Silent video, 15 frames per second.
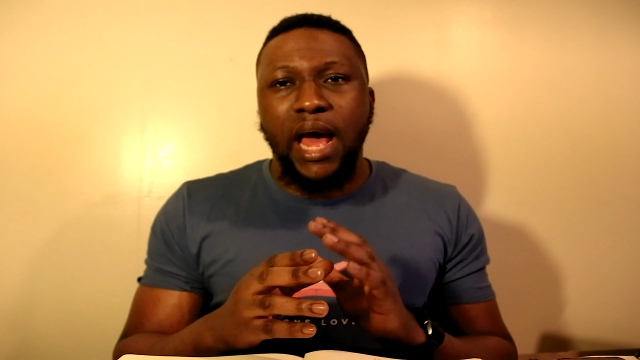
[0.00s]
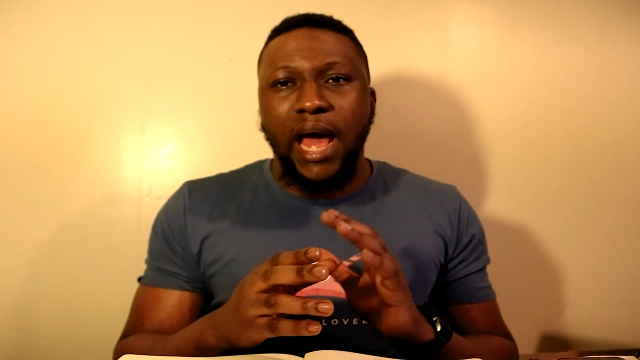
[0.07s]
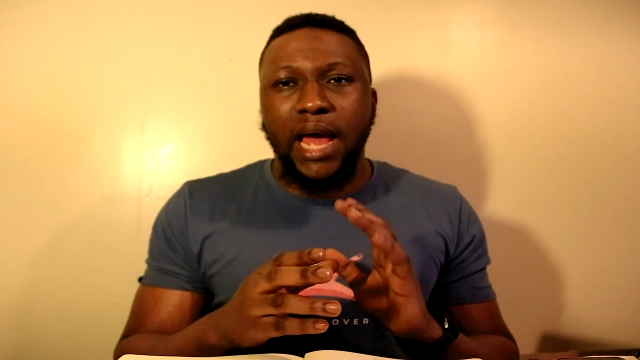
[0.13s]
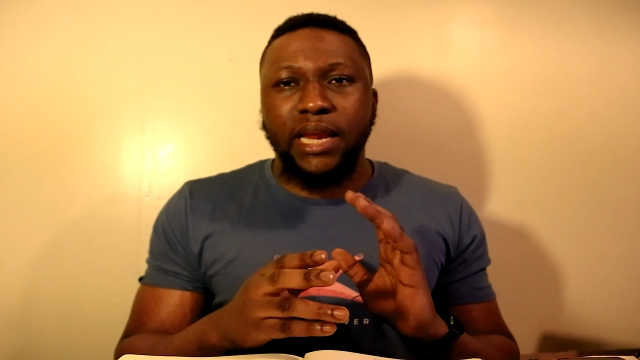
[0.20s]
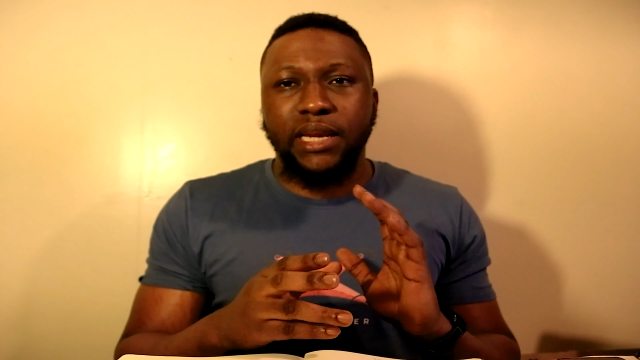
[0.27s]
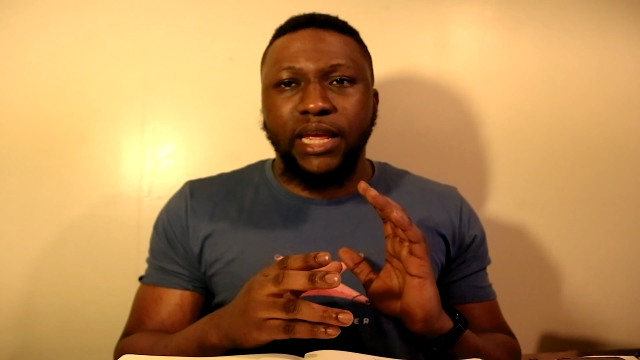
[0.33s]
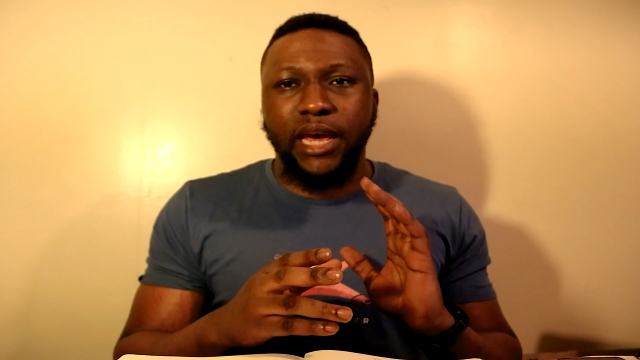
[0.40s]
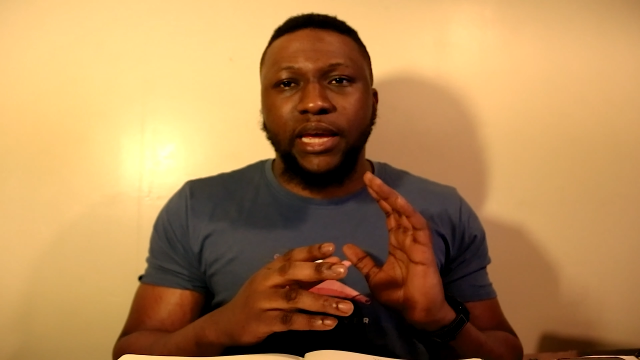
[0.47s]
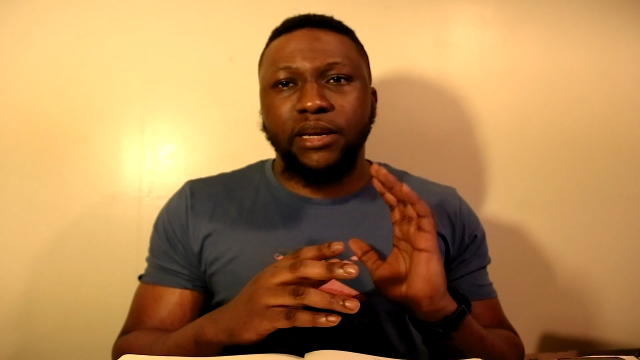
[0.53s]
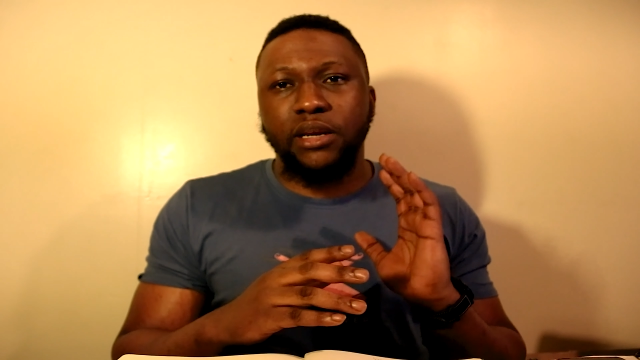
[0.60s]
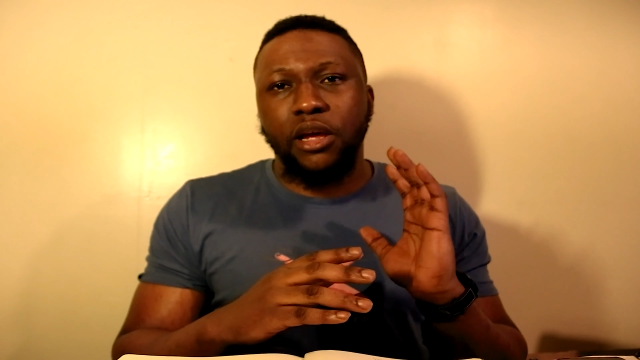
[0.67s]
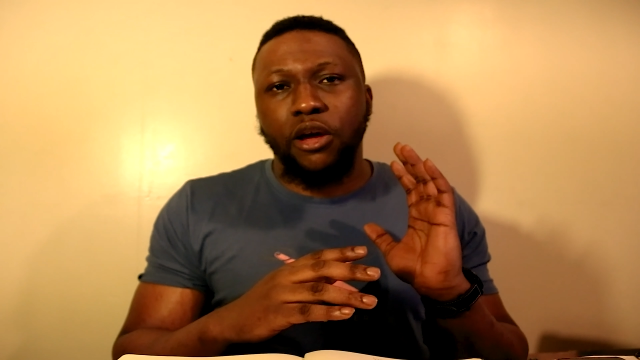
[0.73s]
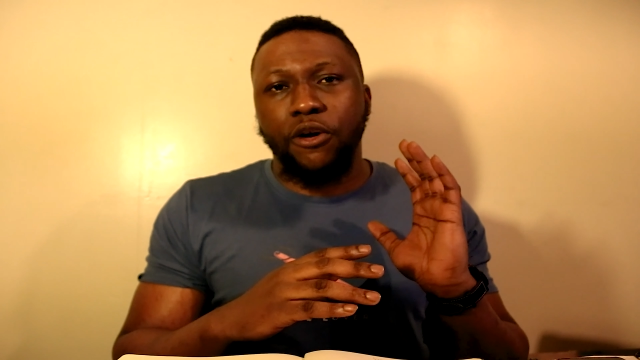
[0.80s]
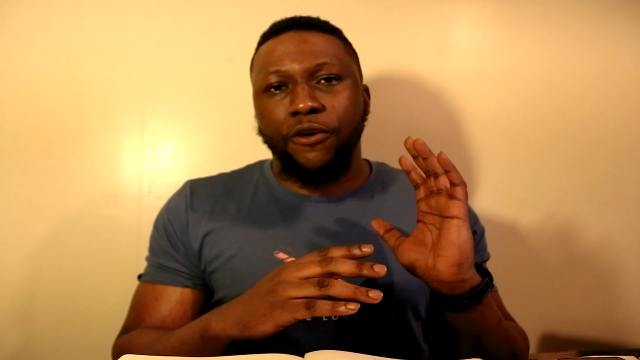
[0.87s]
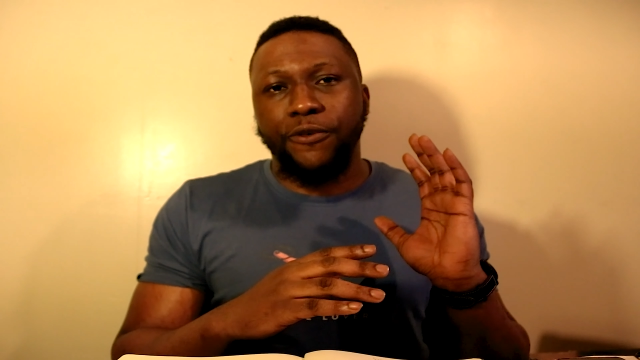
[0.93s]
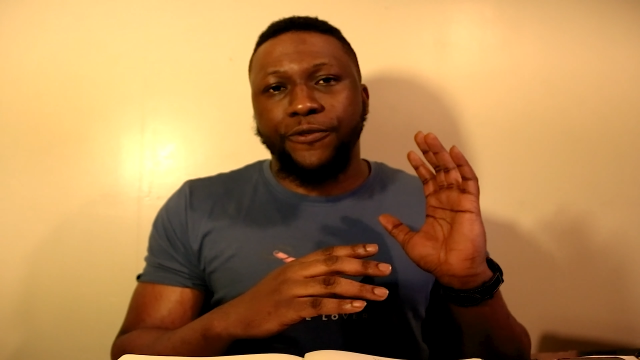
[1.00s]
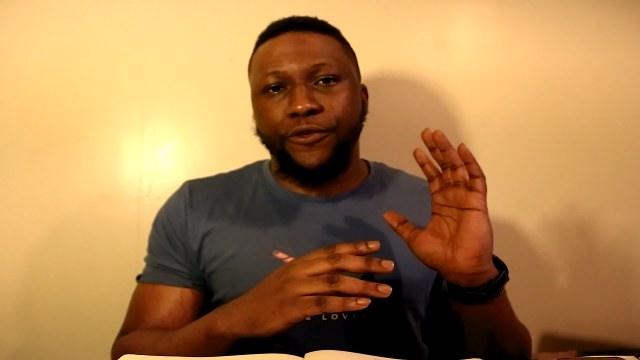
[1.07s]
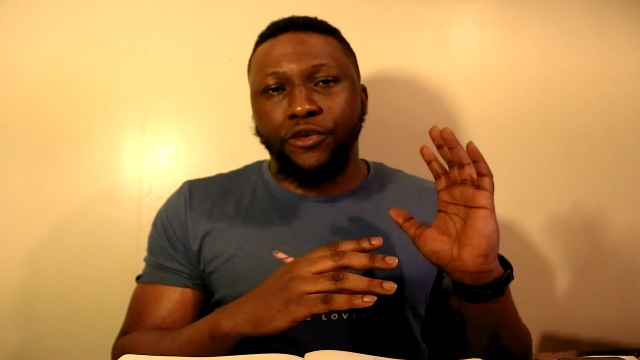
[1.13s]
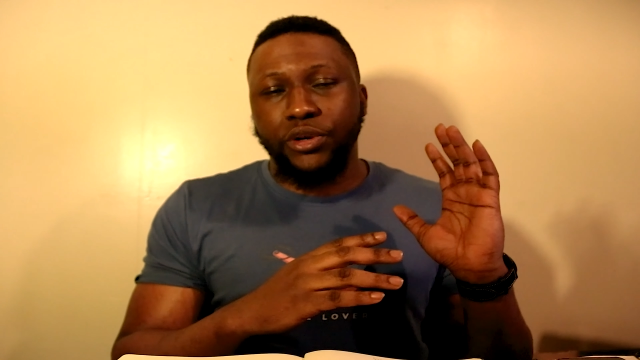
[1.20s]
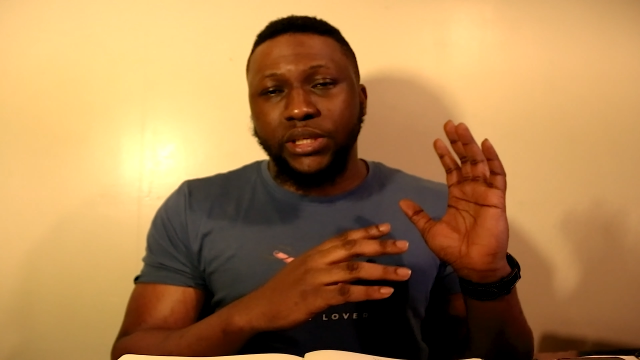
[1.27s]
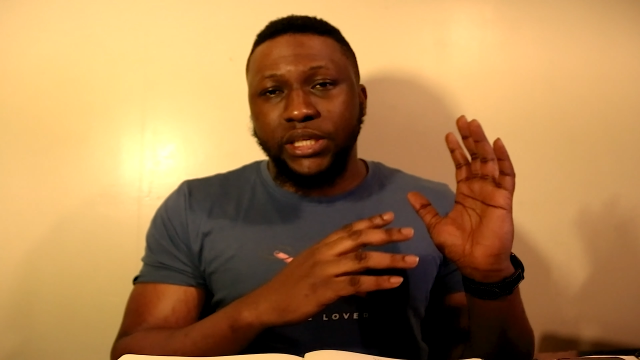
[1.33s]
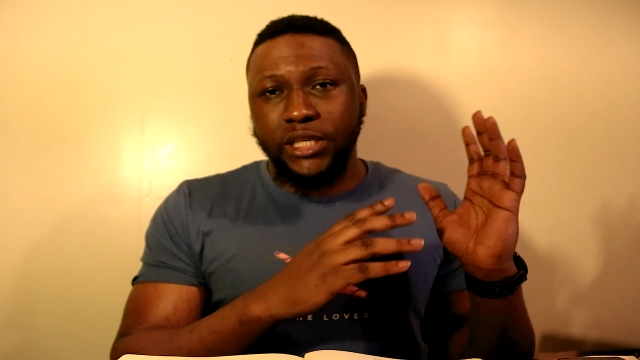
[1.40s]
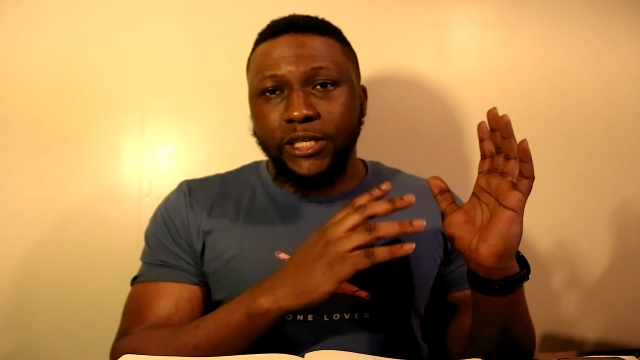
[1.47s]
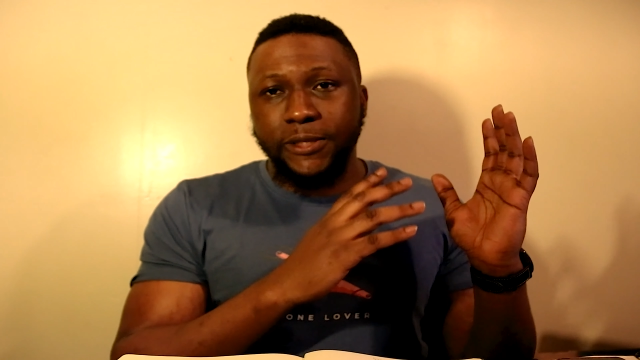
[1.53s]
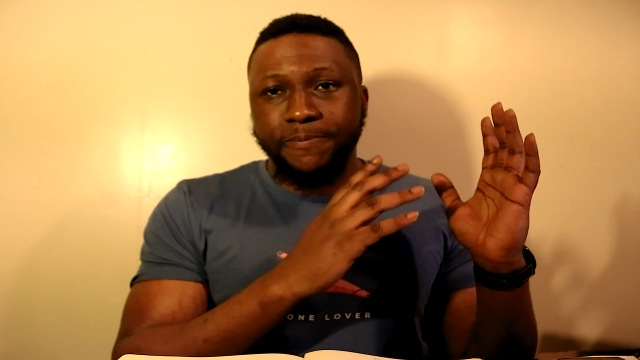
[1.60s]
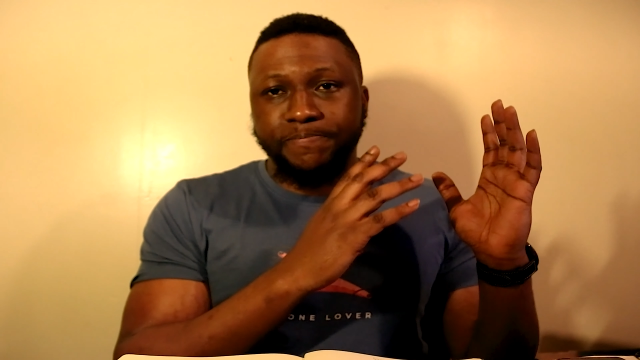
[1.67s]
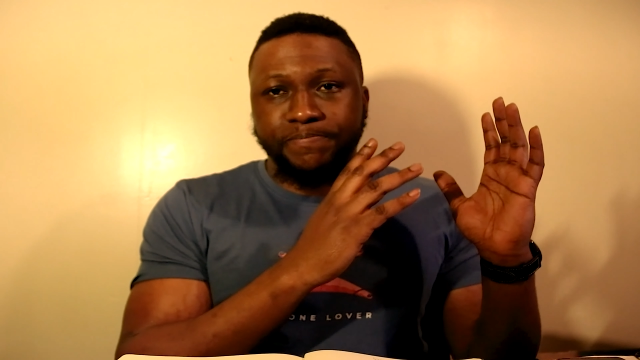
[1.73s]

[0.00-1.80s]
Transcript: and then for the